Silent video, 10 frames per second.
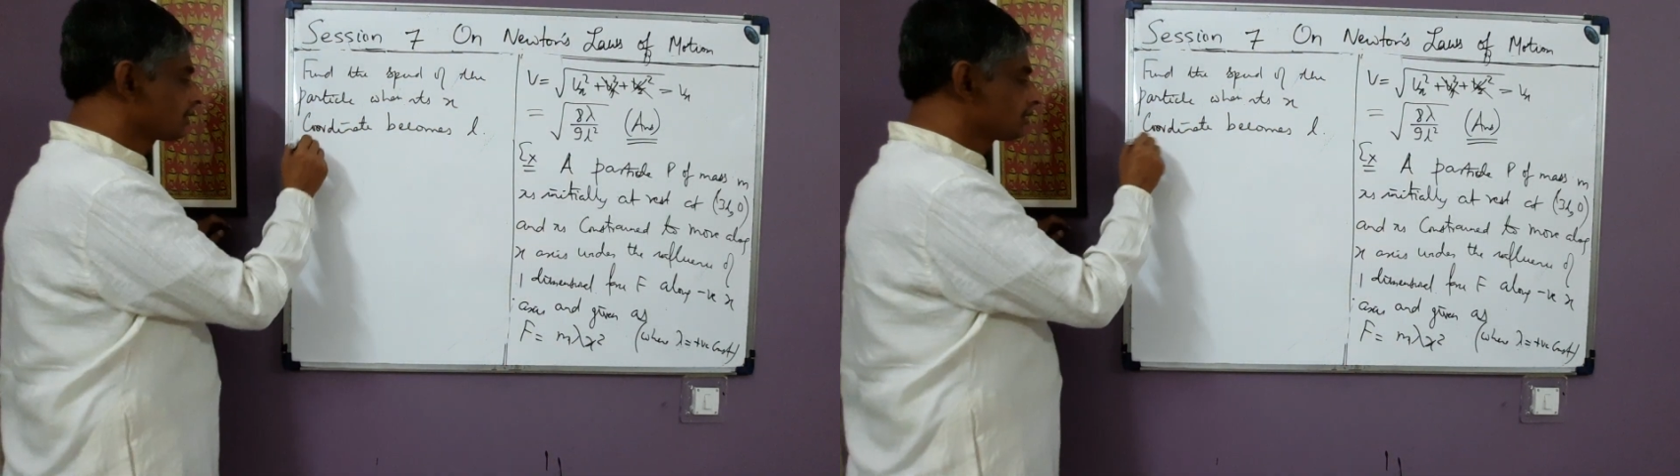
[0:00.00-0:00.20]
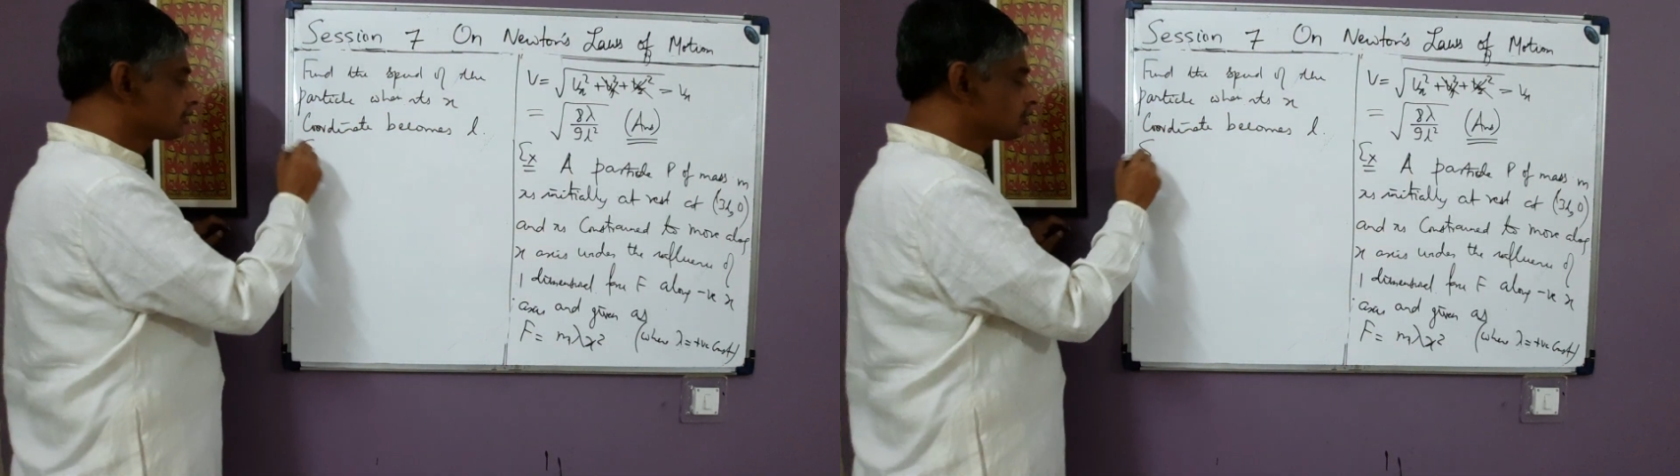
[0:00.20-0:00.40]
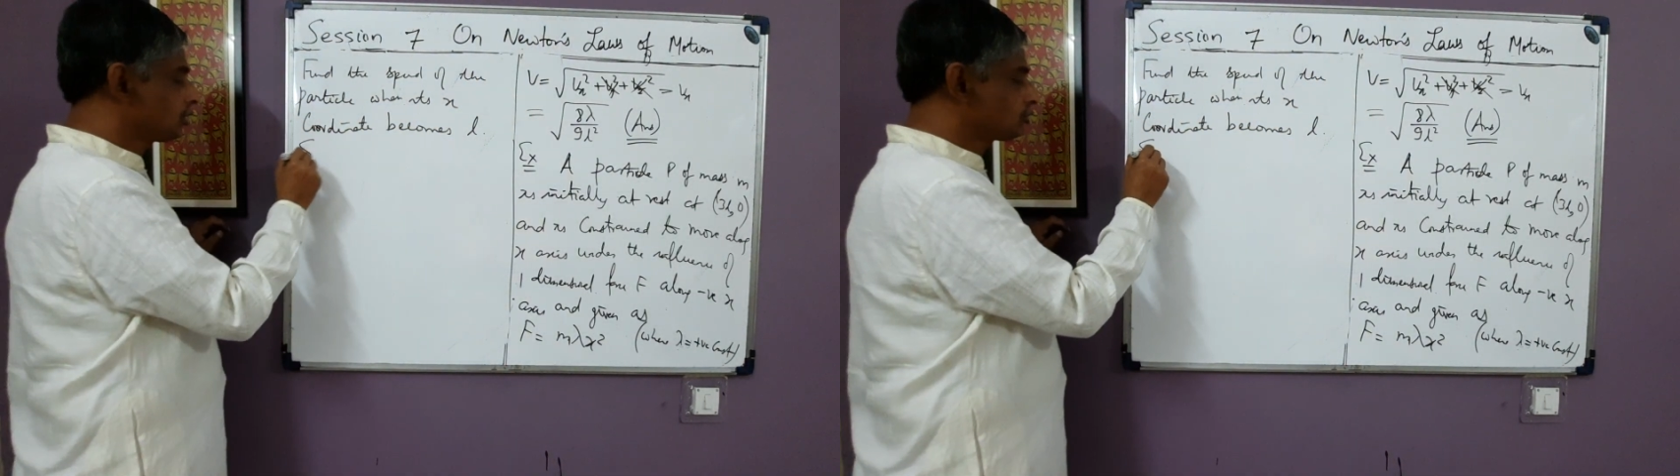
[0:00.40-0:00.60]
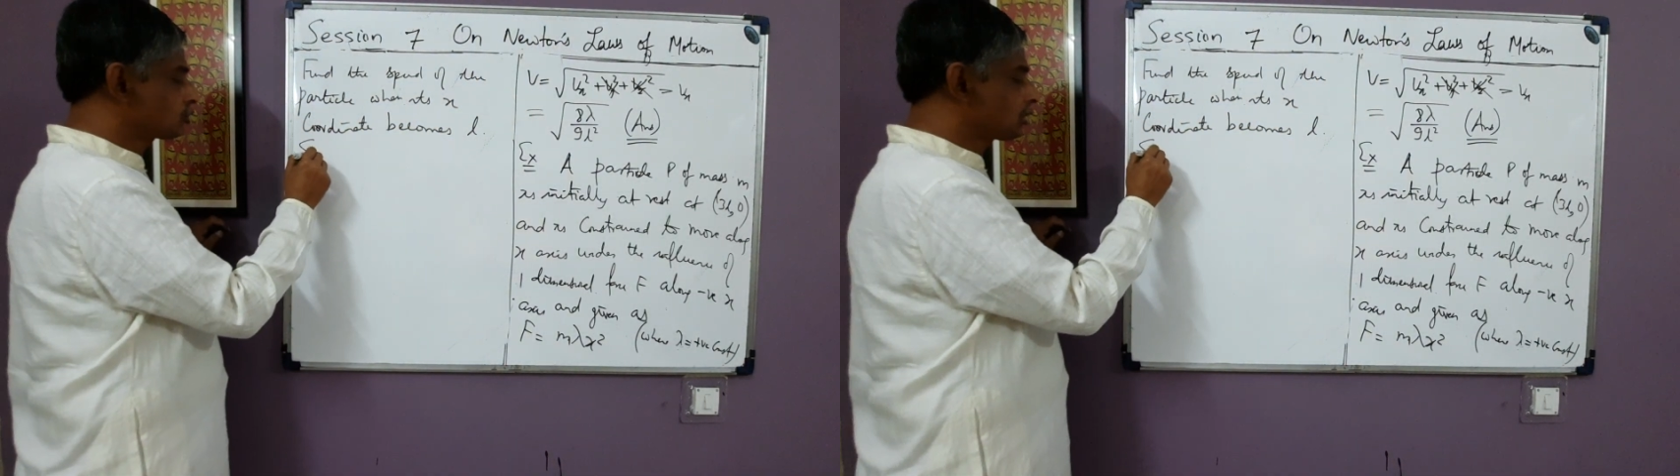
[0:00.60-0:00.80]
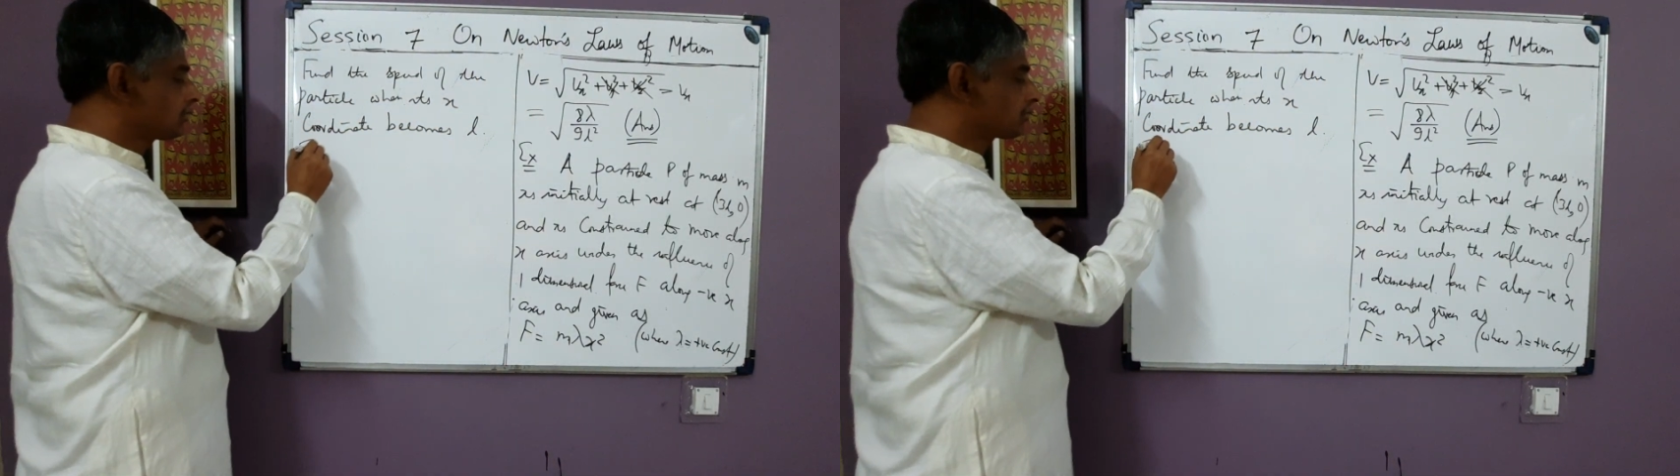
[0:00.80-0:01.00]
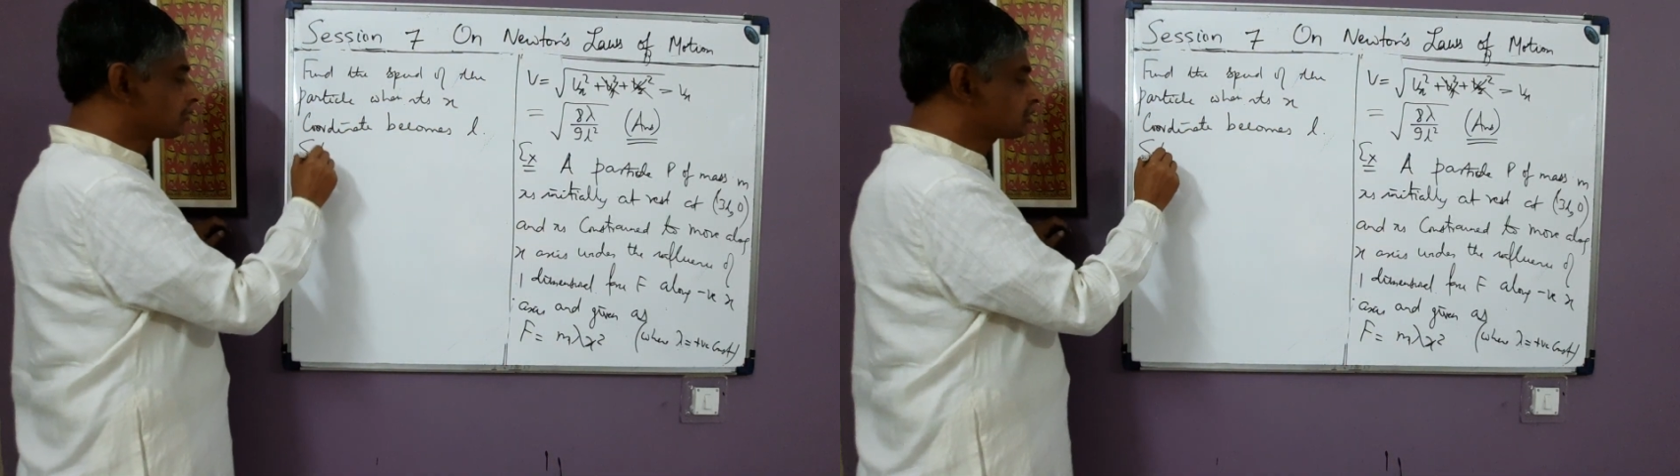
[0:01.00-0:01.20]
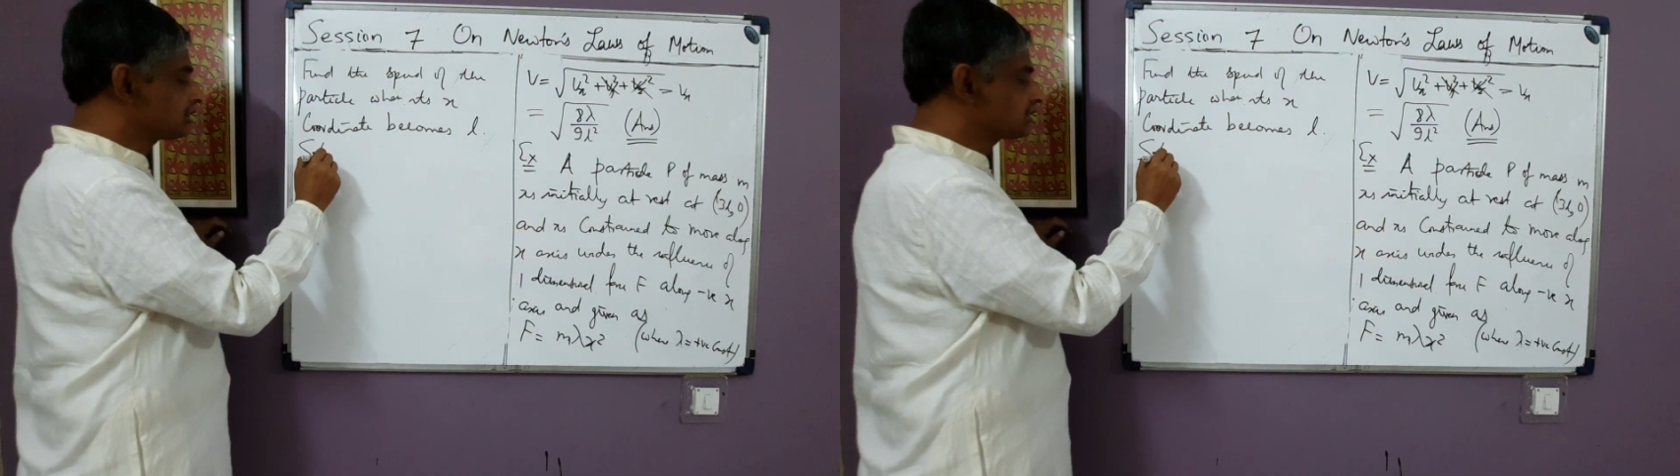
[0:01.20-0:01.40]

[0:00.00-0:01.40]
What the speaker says: So how to solve the question